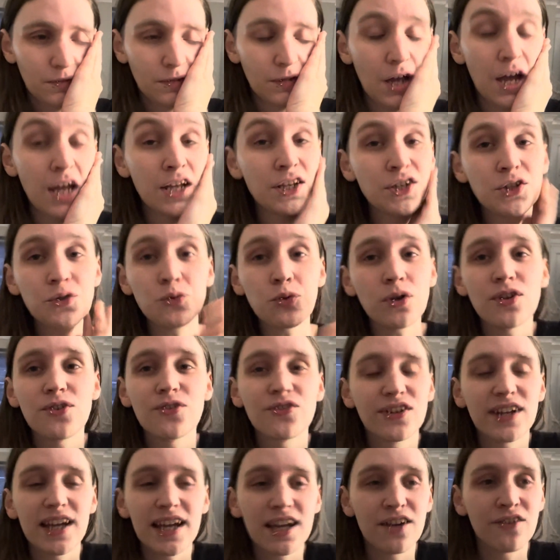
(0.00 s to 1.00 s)
I just want to
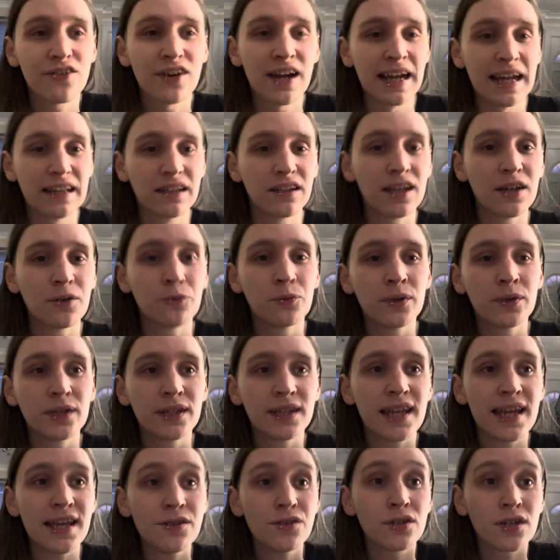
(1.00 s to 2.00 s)
reiterate, like, we're
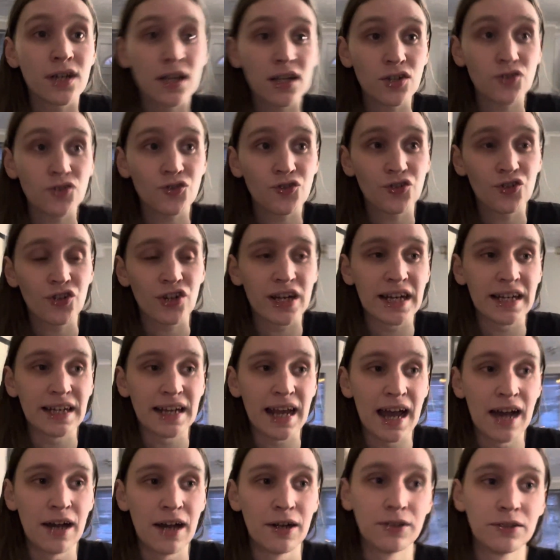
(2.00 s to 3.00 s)
in a country
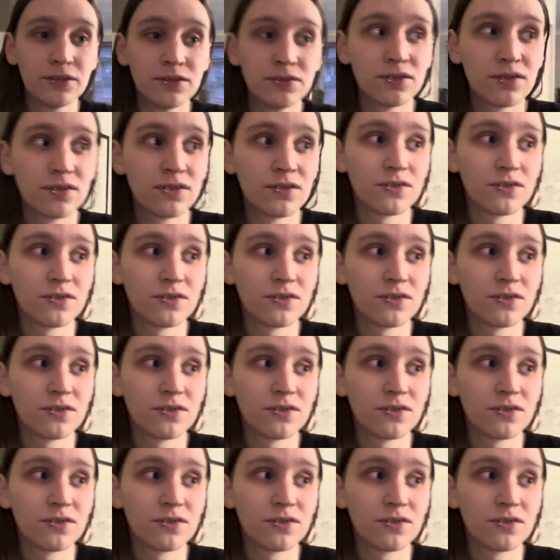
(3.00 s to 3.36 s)
now,